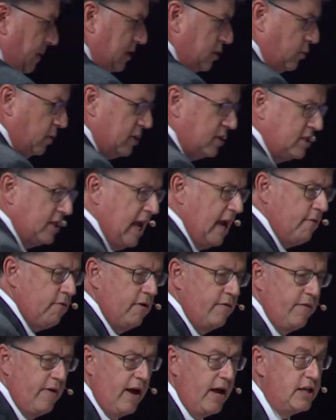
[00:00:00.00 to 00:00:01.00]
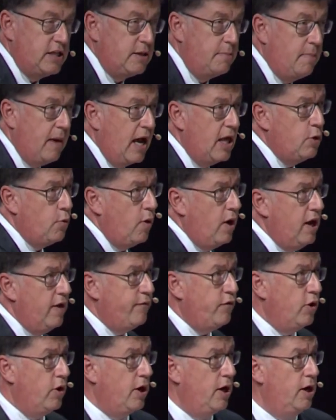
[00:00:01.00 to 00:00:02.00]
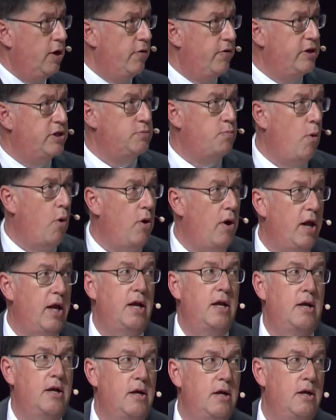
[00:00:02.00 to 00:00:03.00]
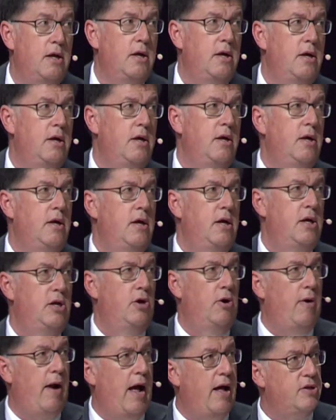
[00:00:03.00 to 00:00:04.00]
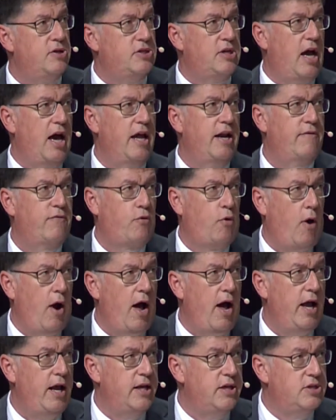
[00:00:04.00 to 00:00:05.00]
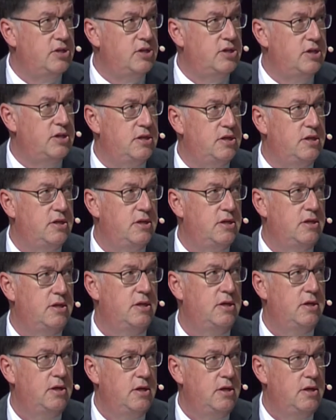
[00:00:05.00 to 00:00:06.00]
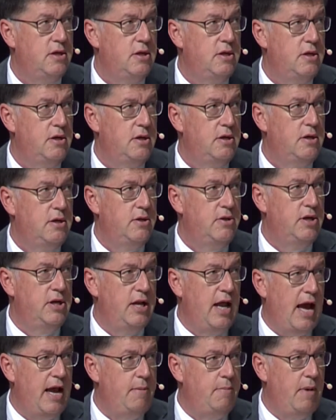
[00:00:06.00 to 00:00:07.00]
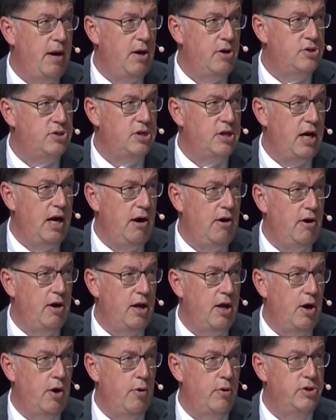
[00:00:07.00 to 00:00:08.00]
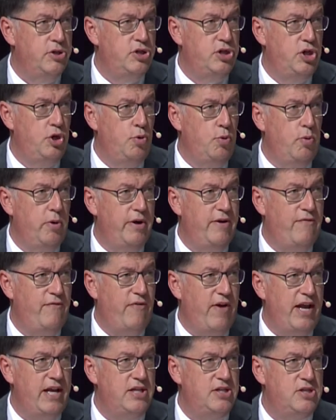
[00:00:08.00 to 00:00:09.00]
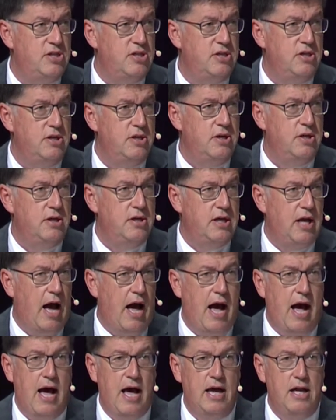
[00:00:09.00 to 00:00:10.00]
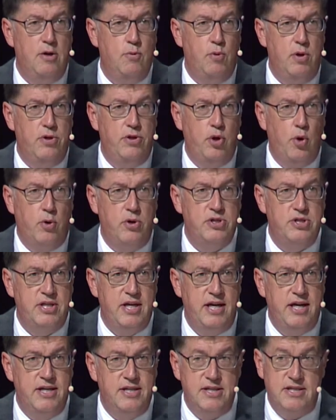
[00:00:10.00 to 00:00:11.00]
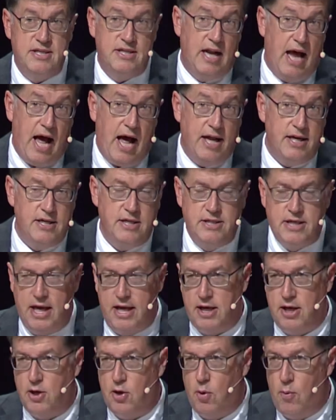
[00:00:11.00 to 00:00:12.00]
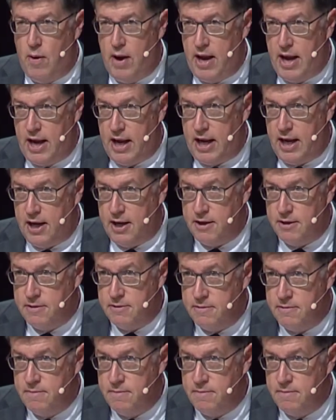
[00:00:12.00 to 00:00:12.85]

speaks to his sacrifice. And by the way, if you're here this morning and you're outside of Christ, the nightmare scenario is you would face God with your sins not taken away.